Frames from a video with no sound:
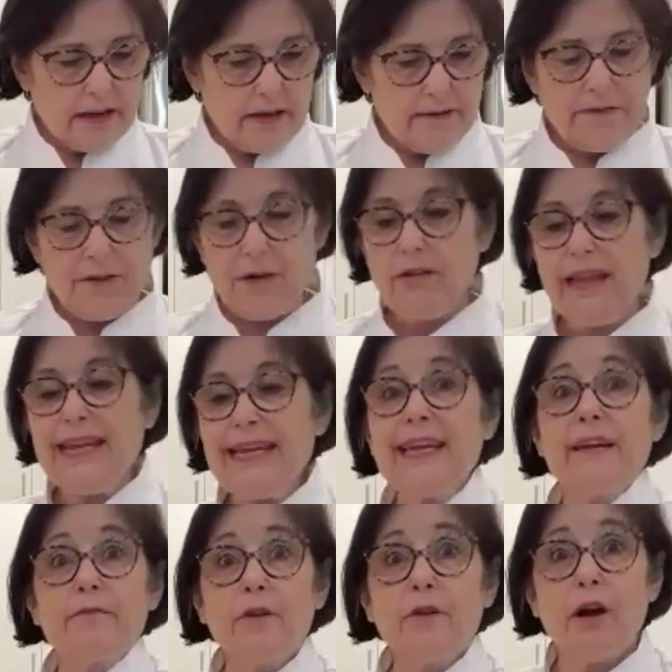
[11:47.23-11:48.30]
If you don't like
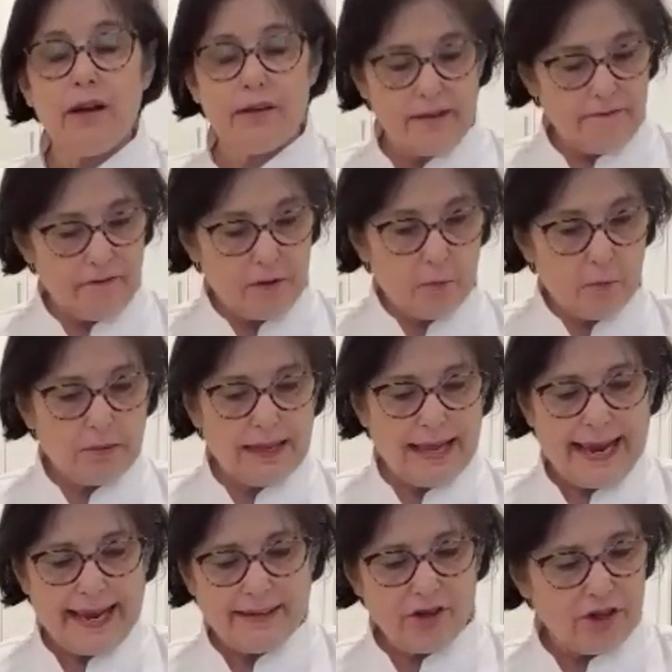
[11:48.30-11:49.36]
it raw, if you
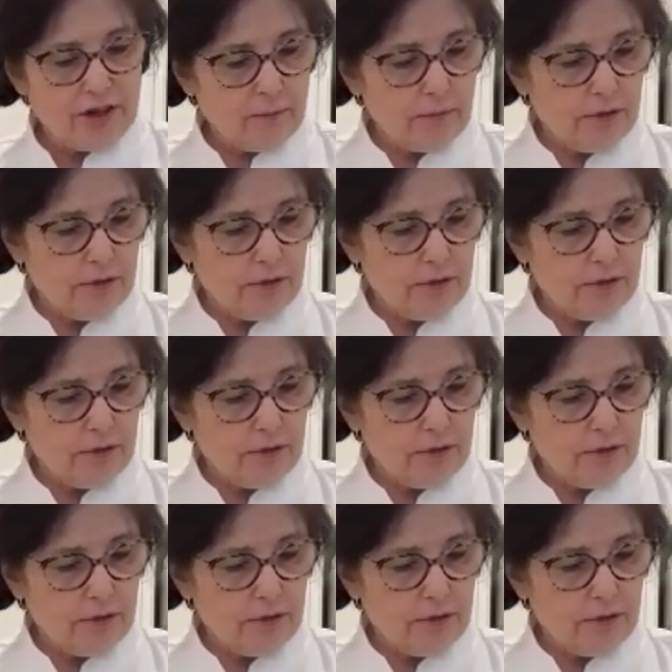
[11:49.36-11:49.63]
blanch it,